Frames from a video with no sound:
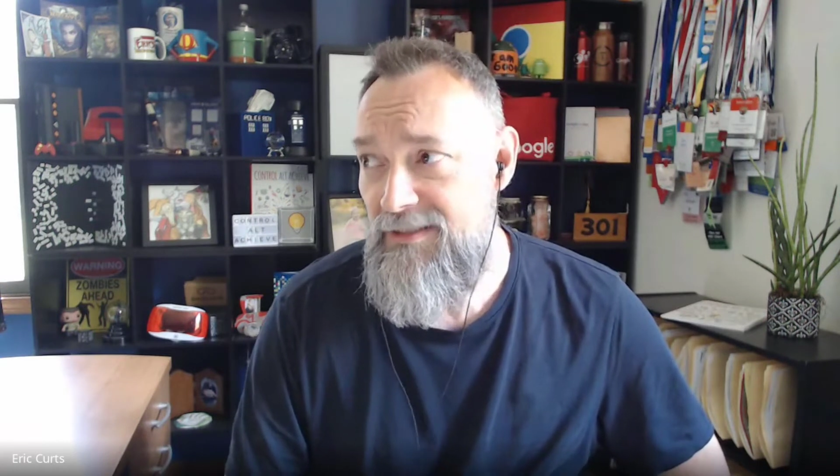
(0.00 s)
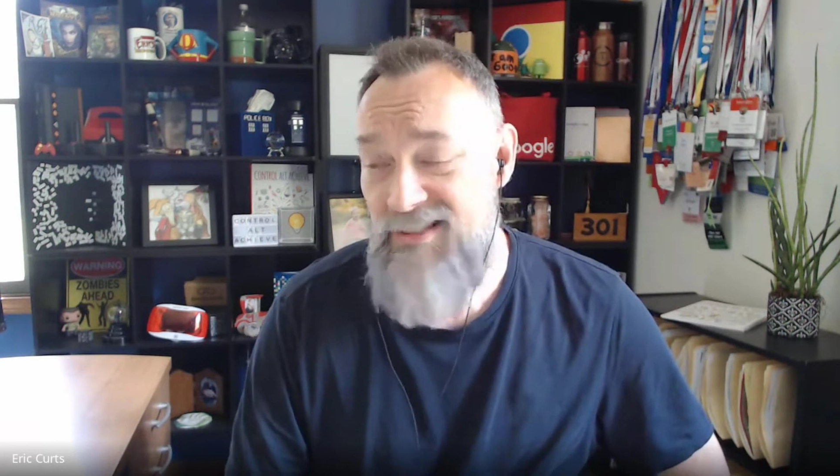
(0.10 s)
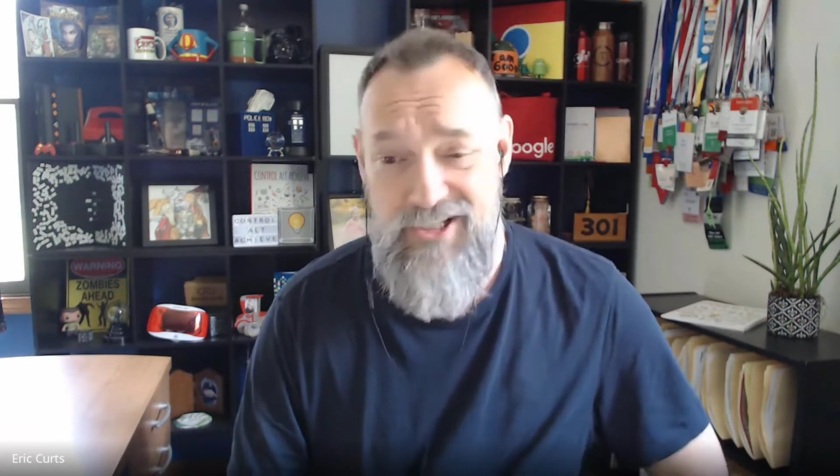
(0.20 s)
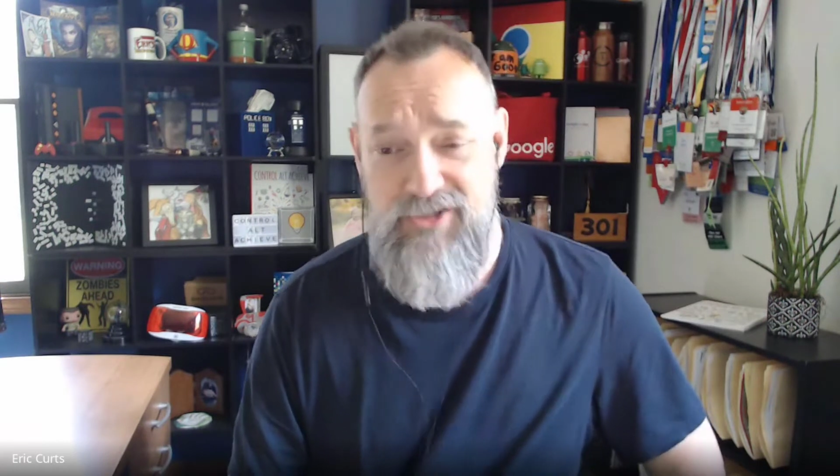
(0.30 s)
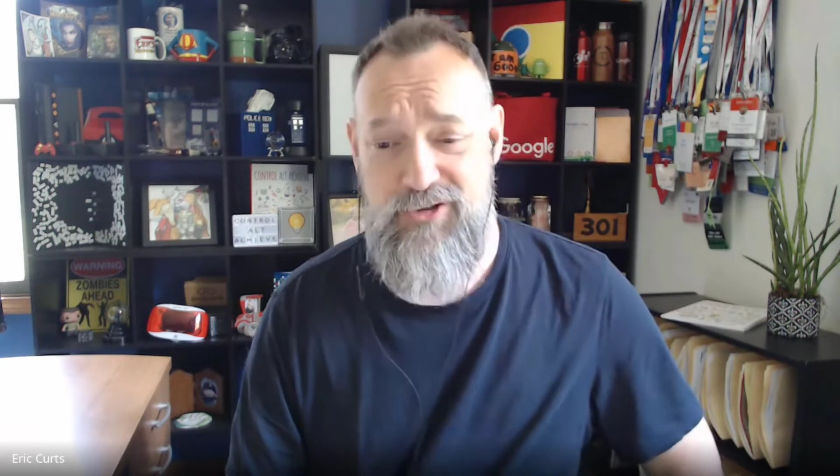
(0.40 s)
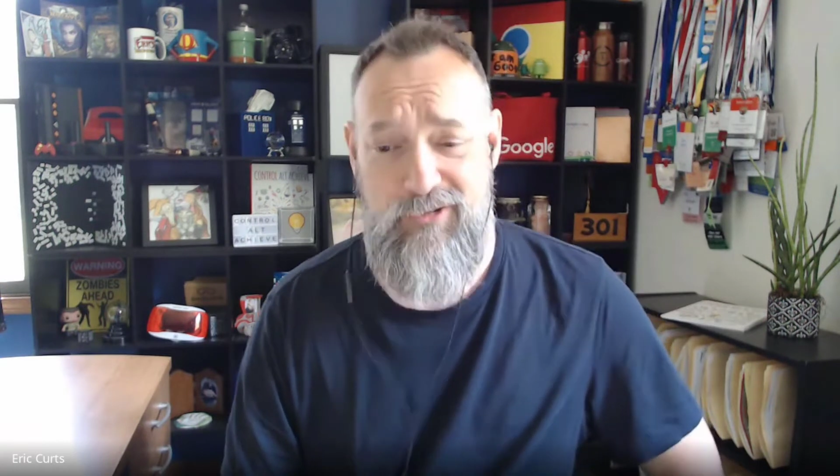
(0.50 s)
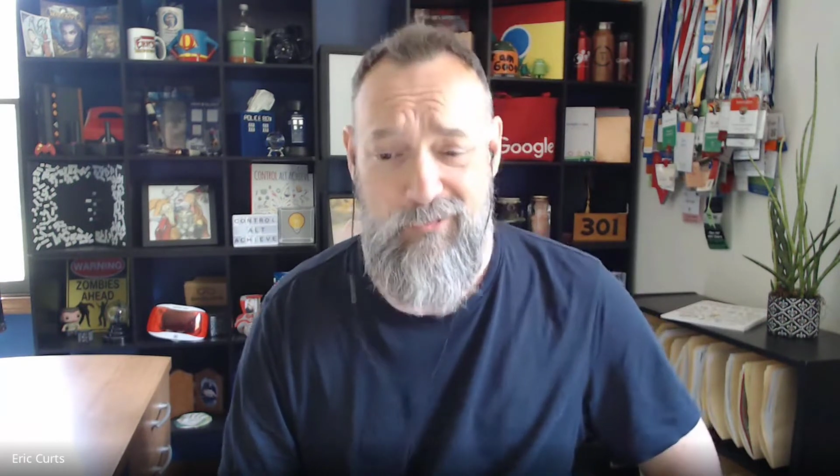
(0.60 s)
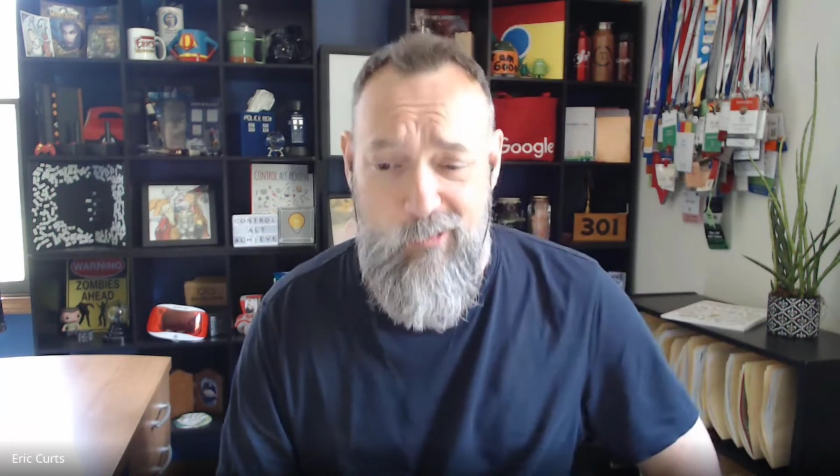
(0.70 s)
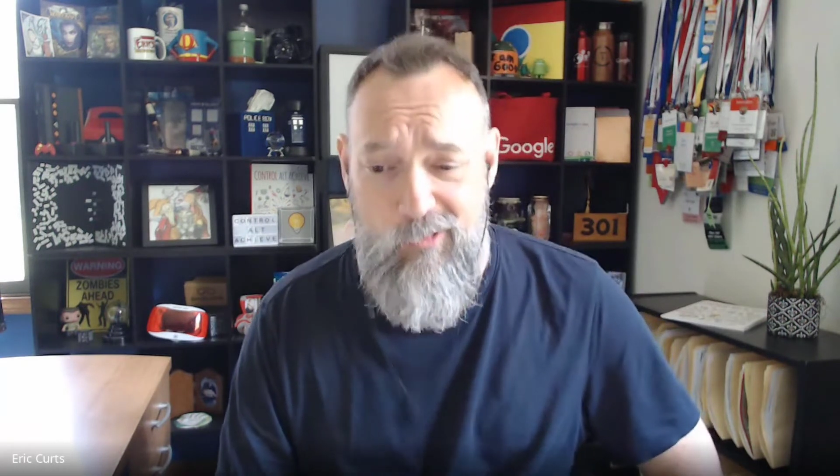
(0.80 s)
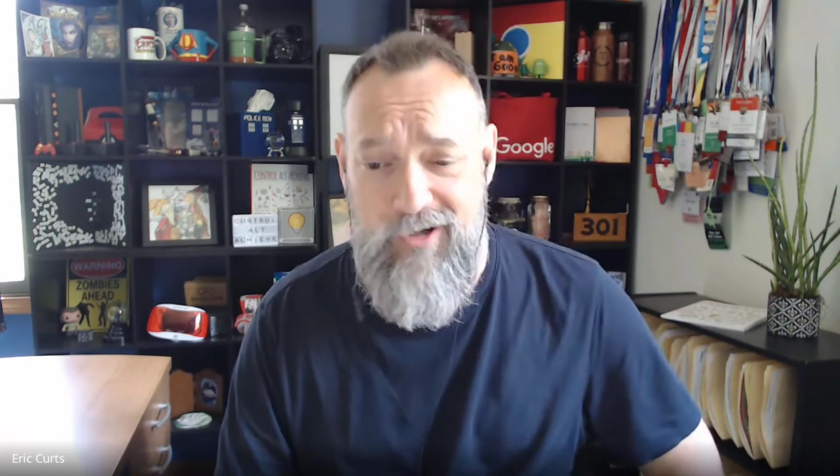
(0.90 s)

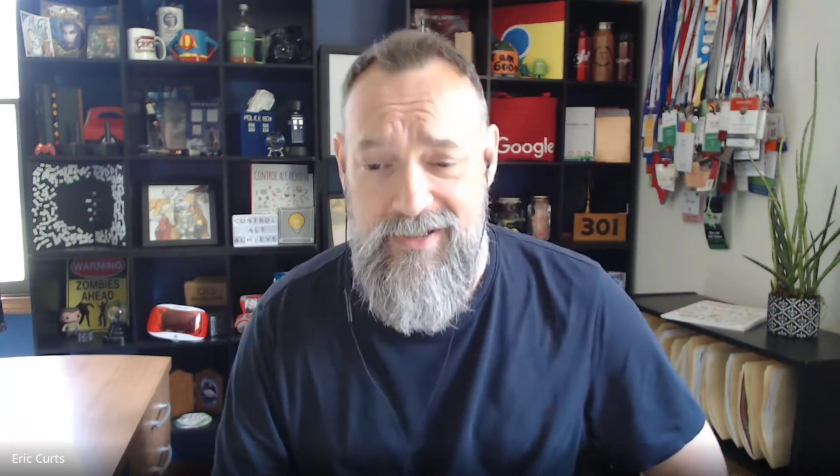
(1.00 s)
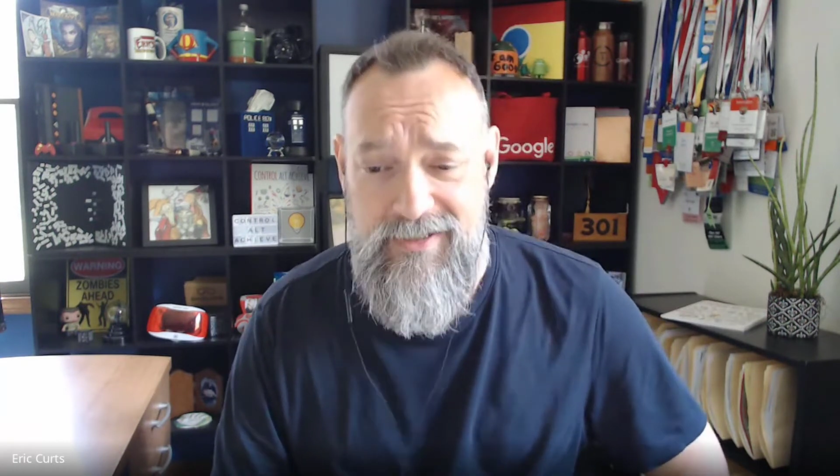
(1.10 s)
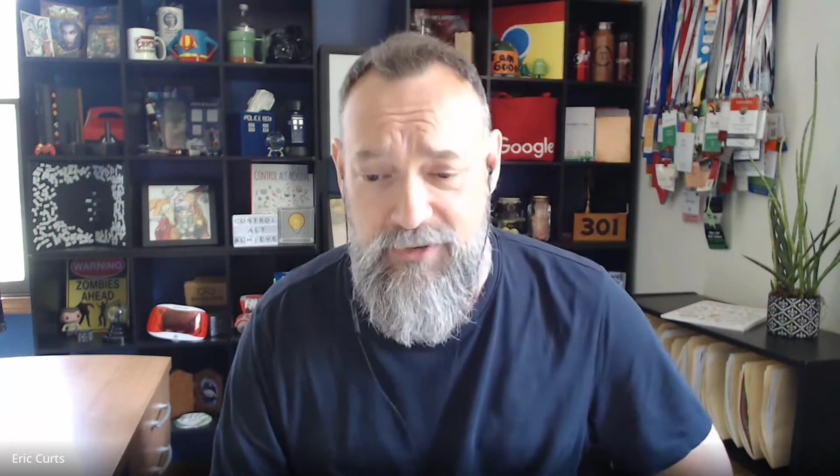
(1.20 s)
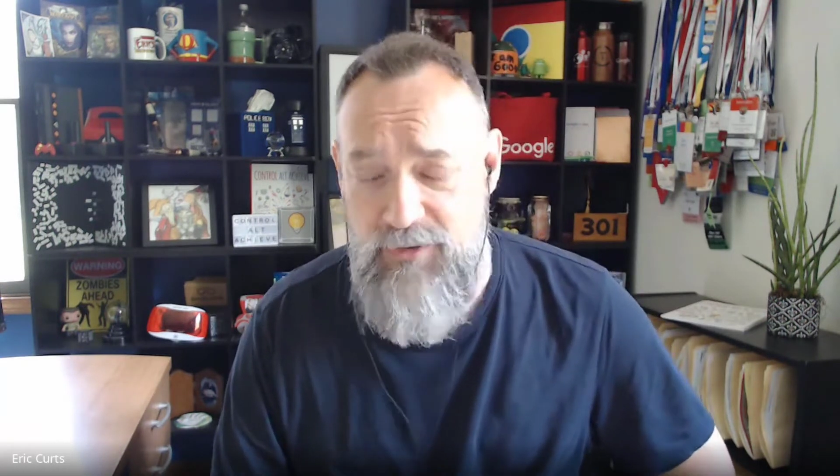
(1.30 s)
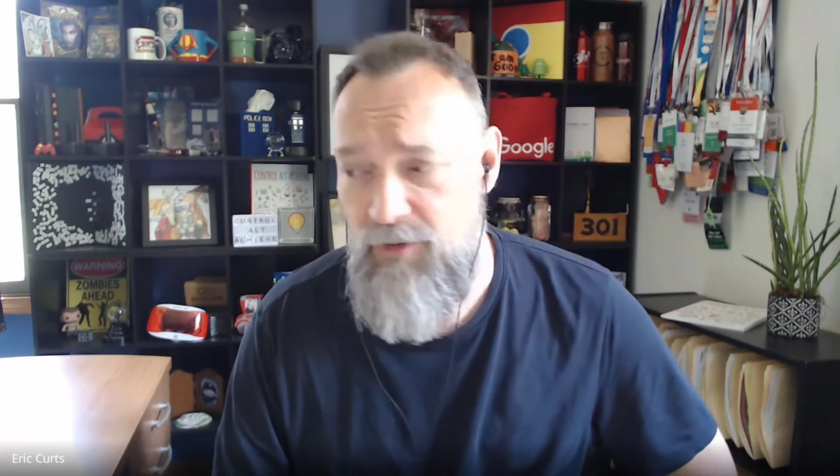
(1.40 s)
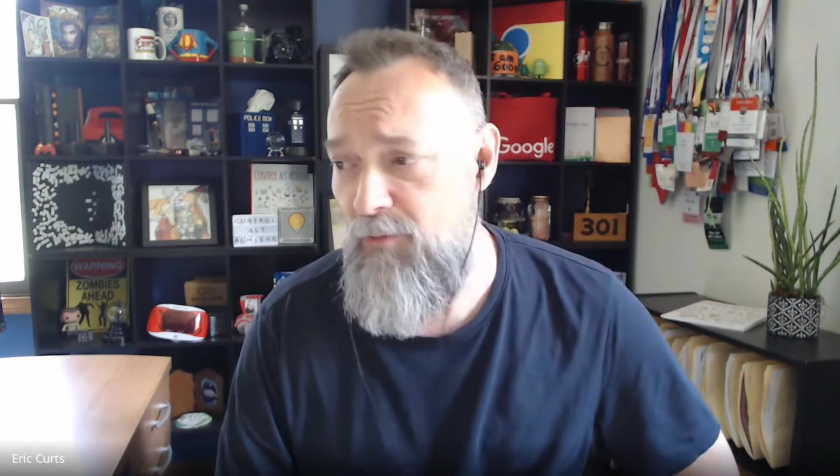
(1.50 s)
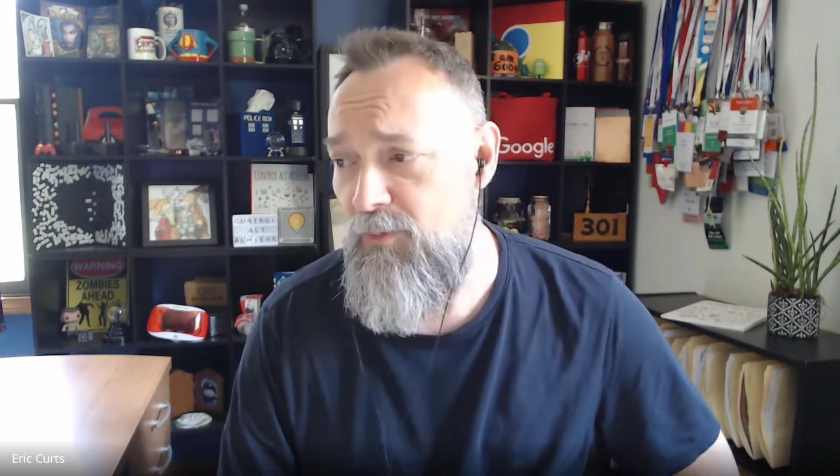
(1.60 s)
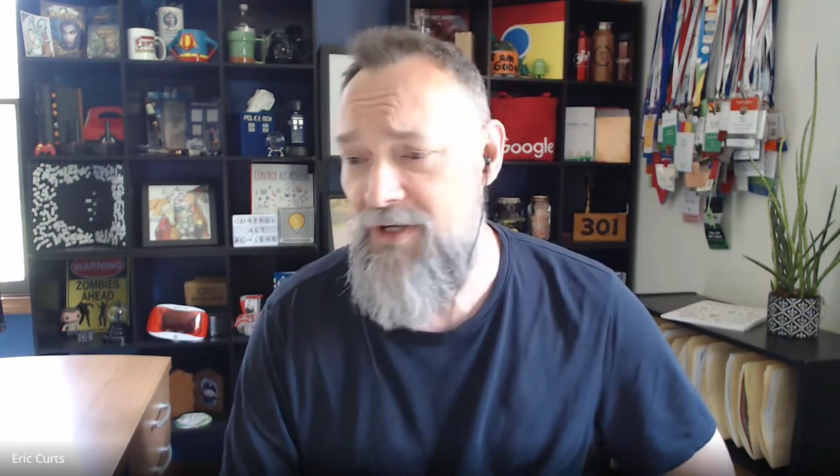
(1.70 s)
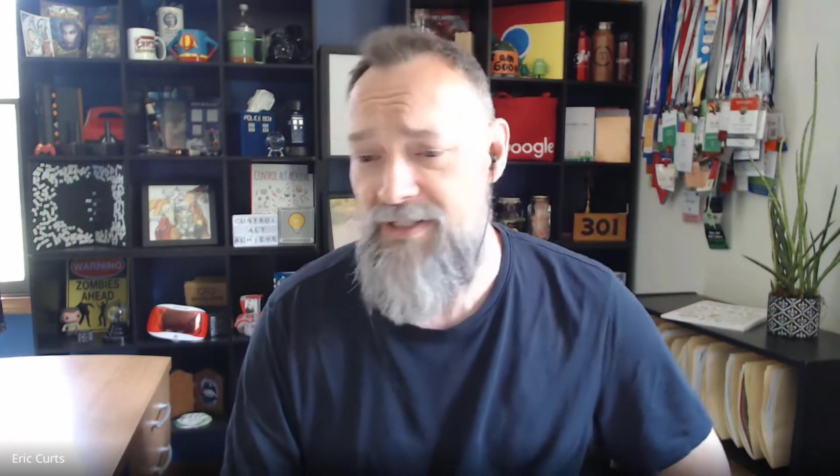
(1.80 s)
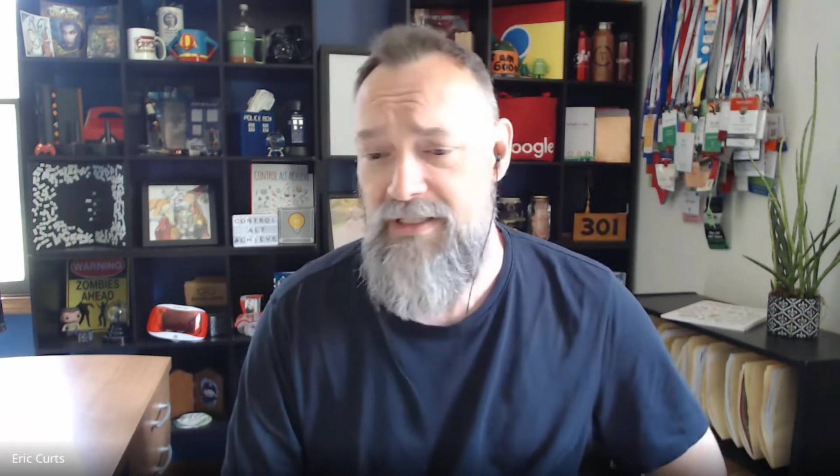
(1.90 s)
teacher-oriented
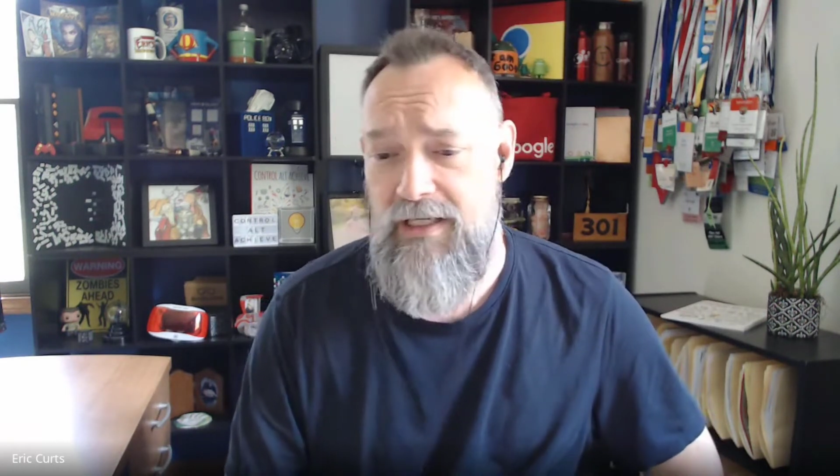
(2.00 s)
Chromebooks.